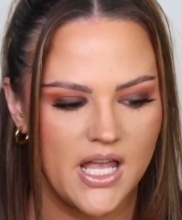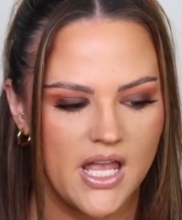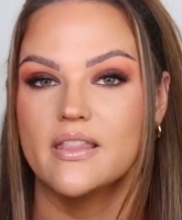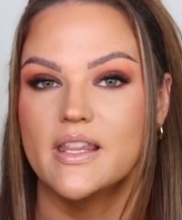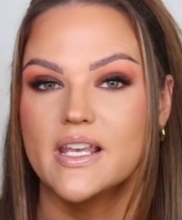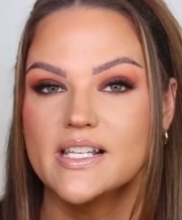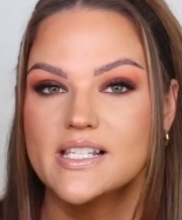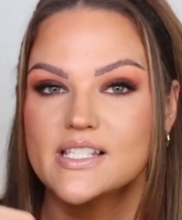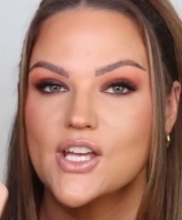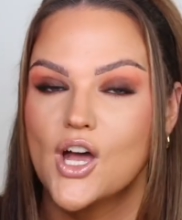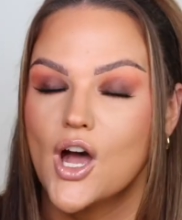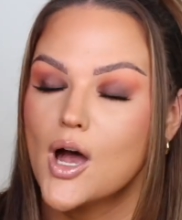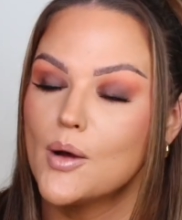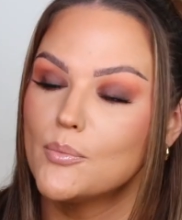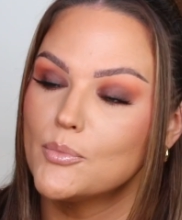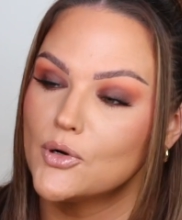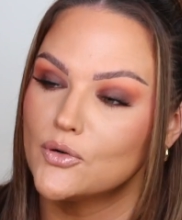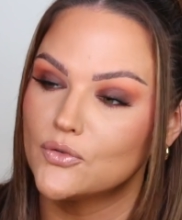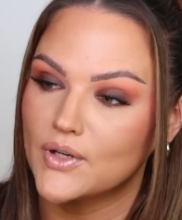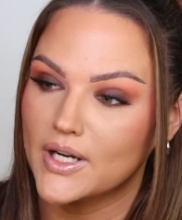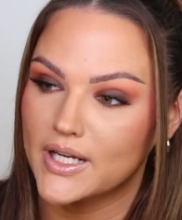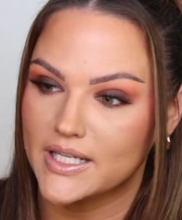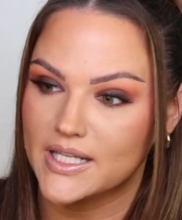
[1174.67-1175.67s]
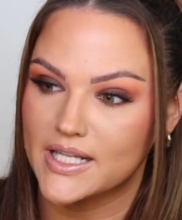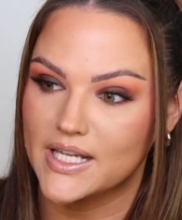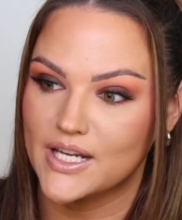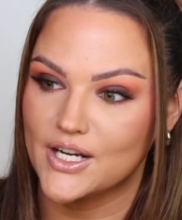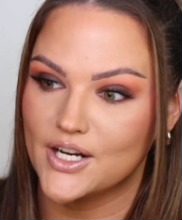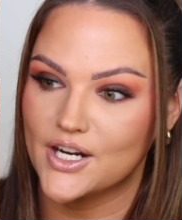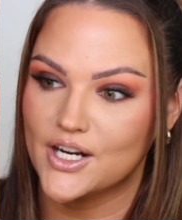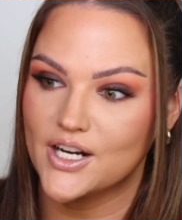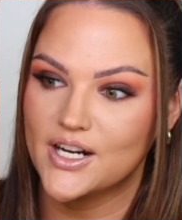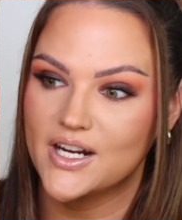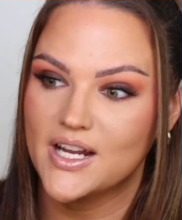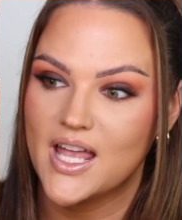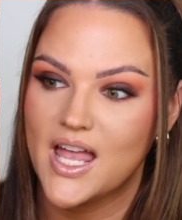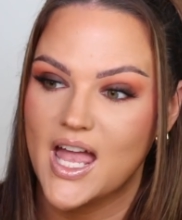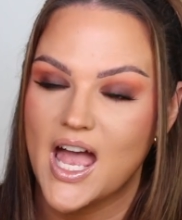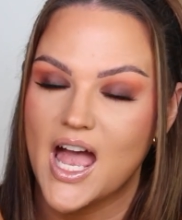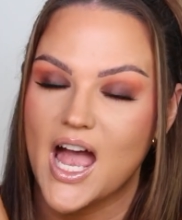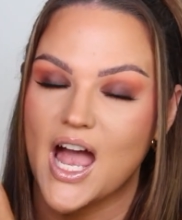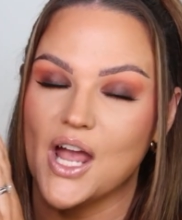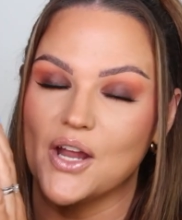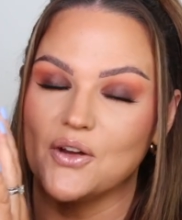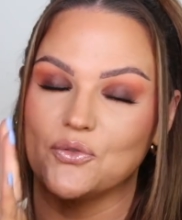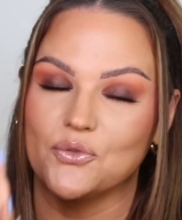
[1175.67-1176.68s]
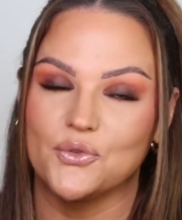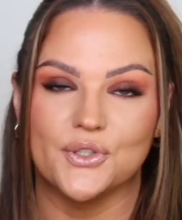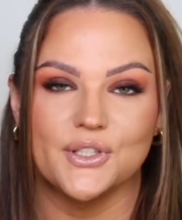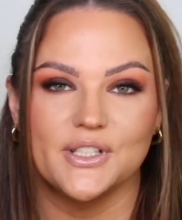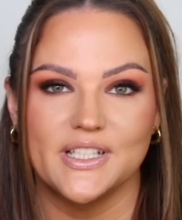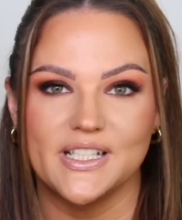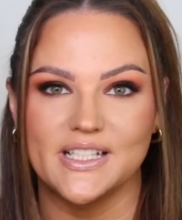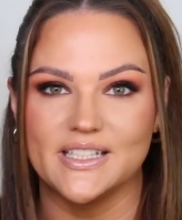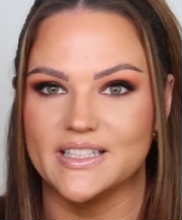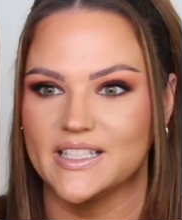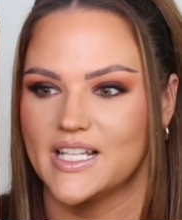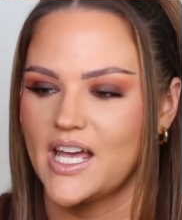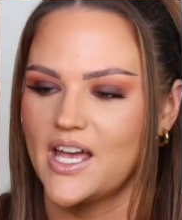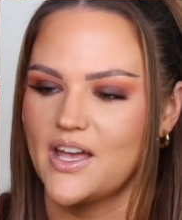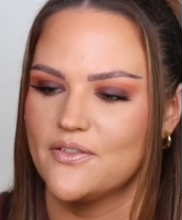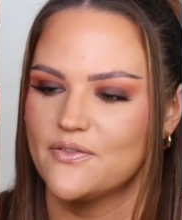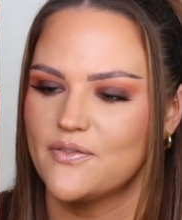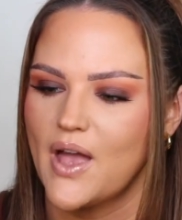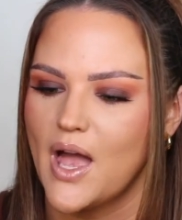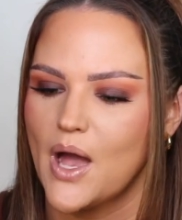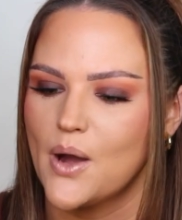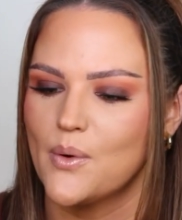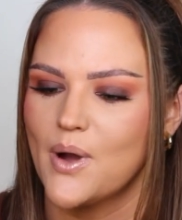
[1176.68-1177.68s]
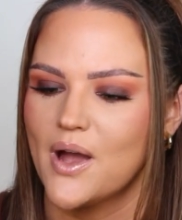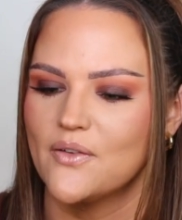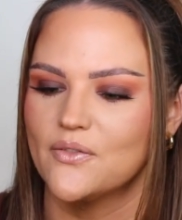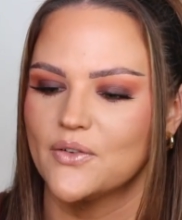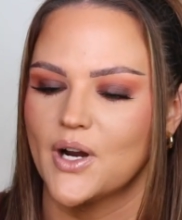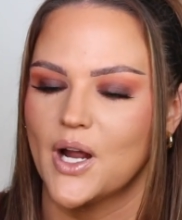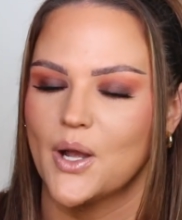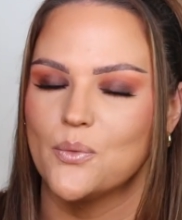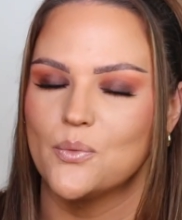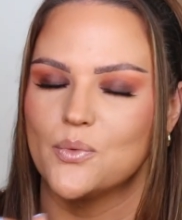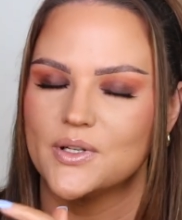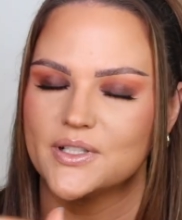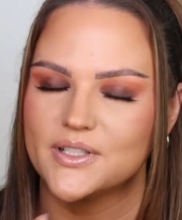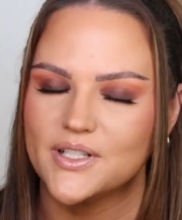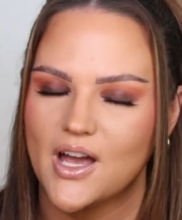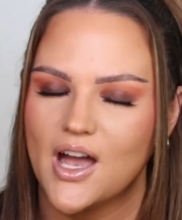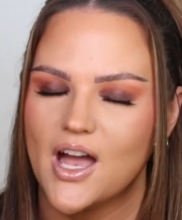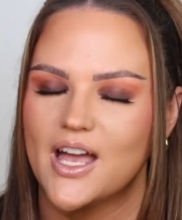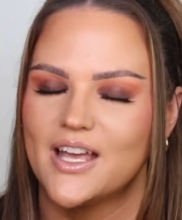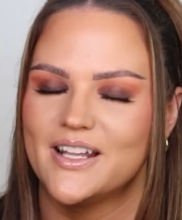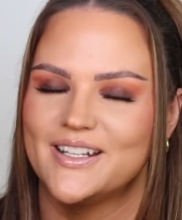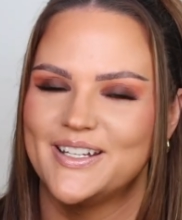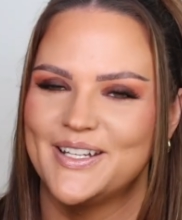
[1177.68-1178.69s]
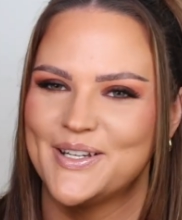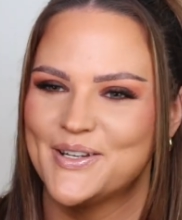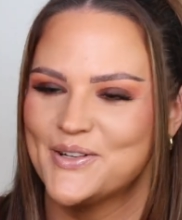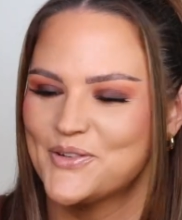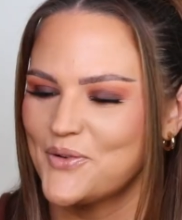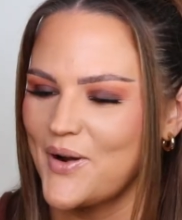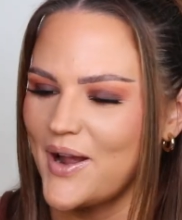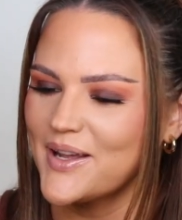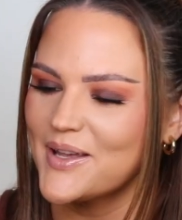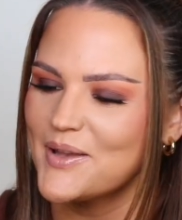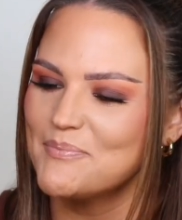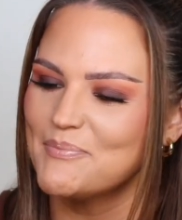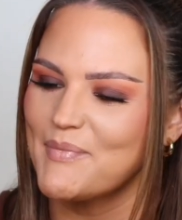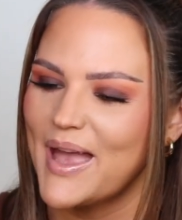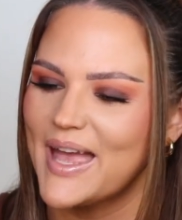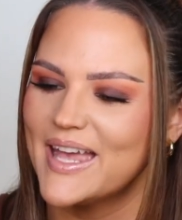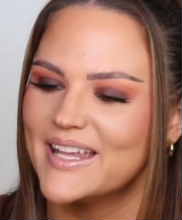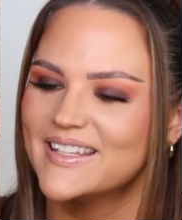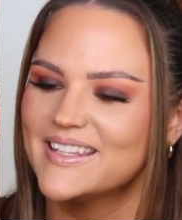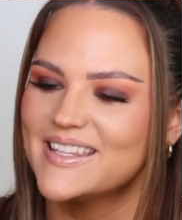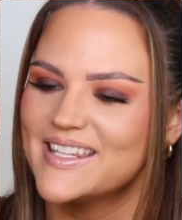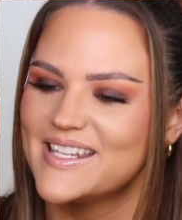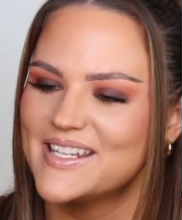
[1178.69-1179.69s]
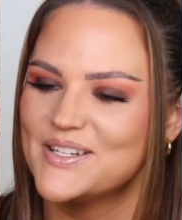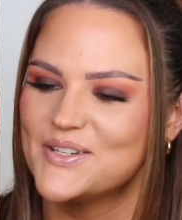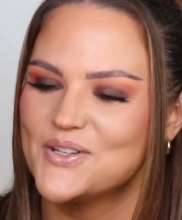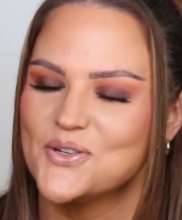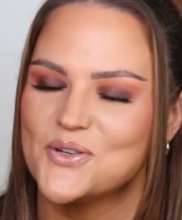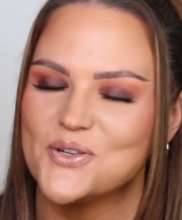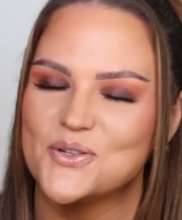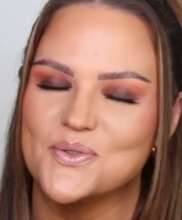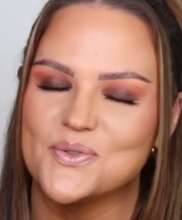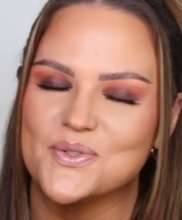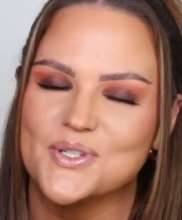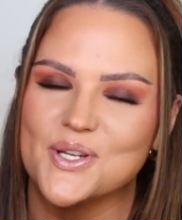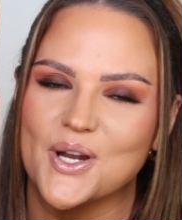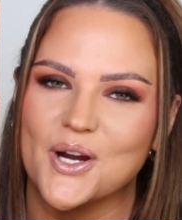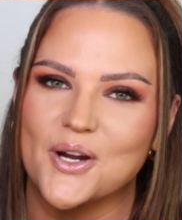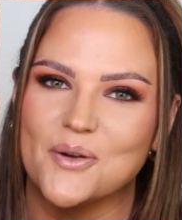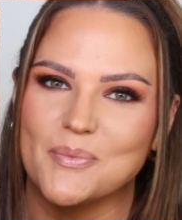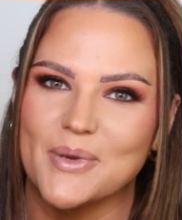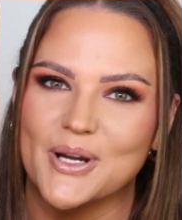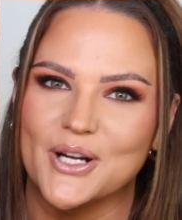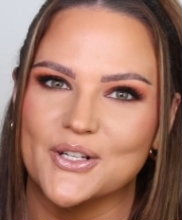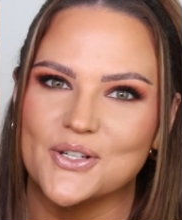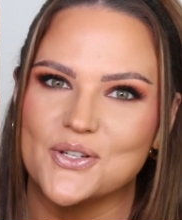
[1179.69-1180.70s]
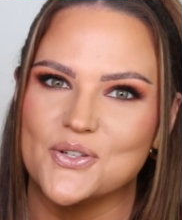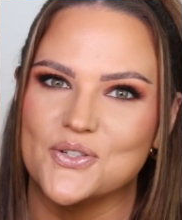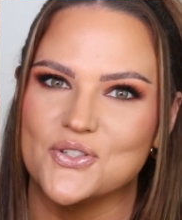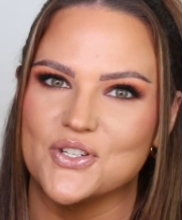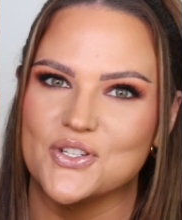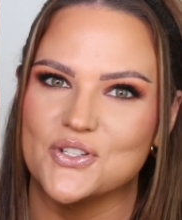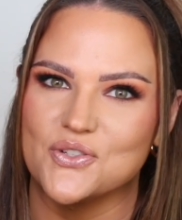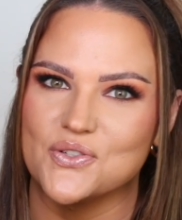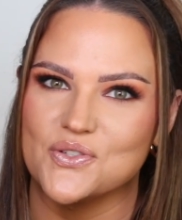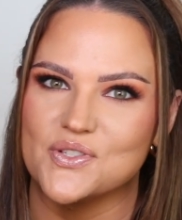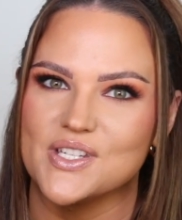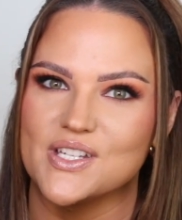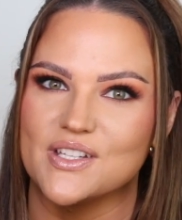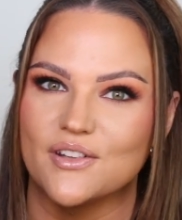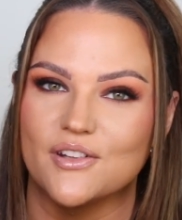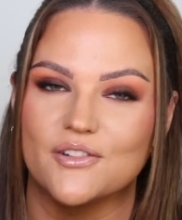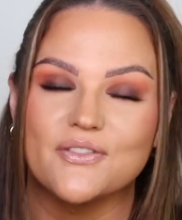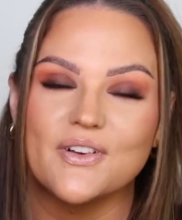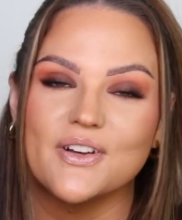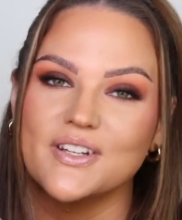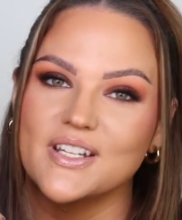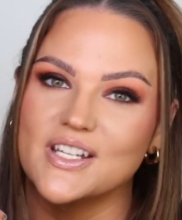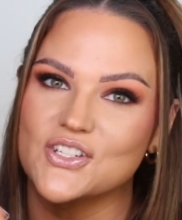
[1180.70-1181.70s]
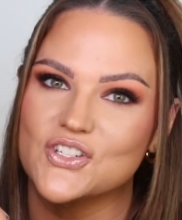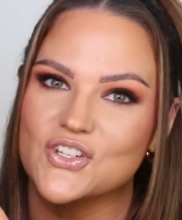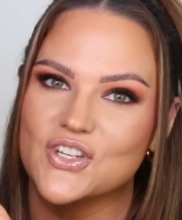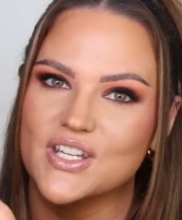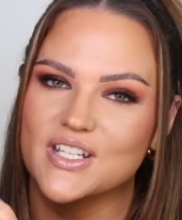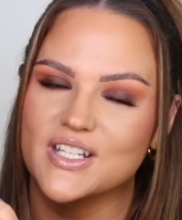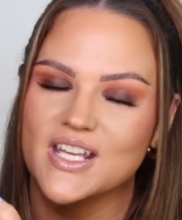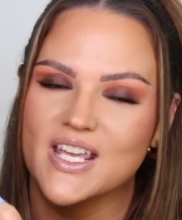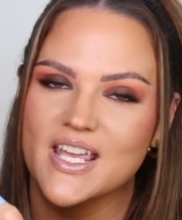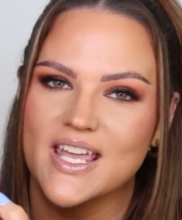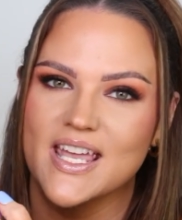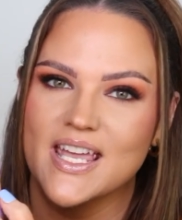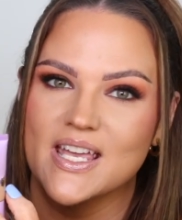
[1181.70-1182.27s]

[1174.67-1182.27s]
This combo right here, I really love. However, I would not recommend the new Tarte Maracuja Juicy Glow Foundation.